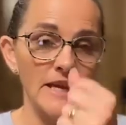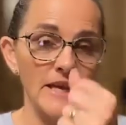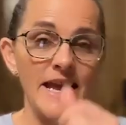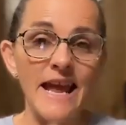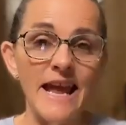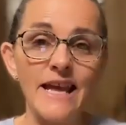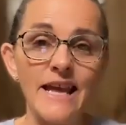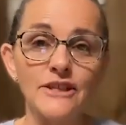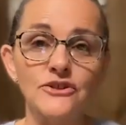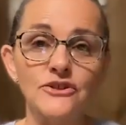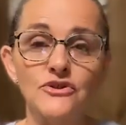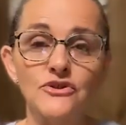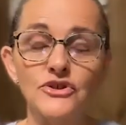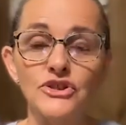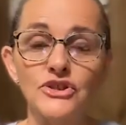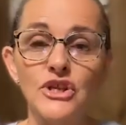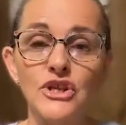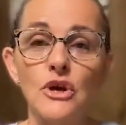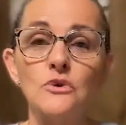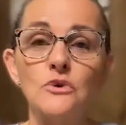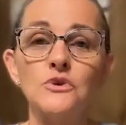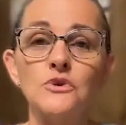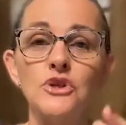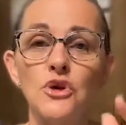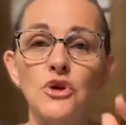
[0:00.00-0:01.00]
He answers
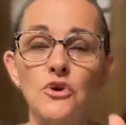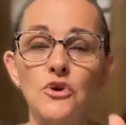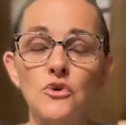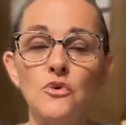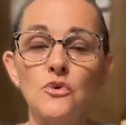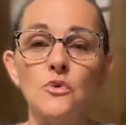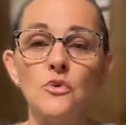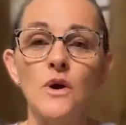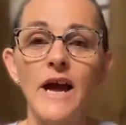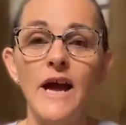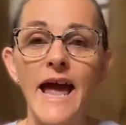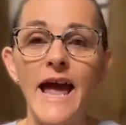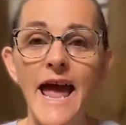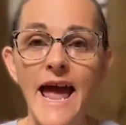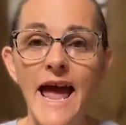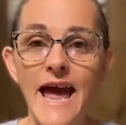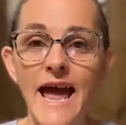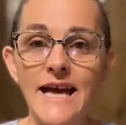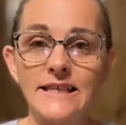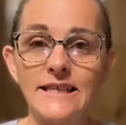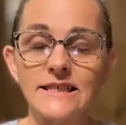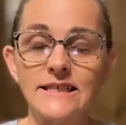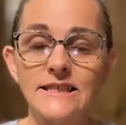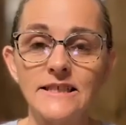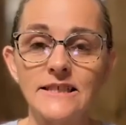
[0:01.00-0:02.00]
those who
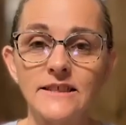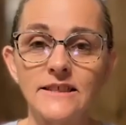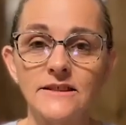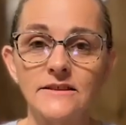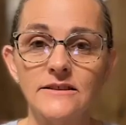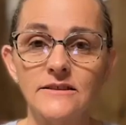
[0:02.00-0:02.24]
ask,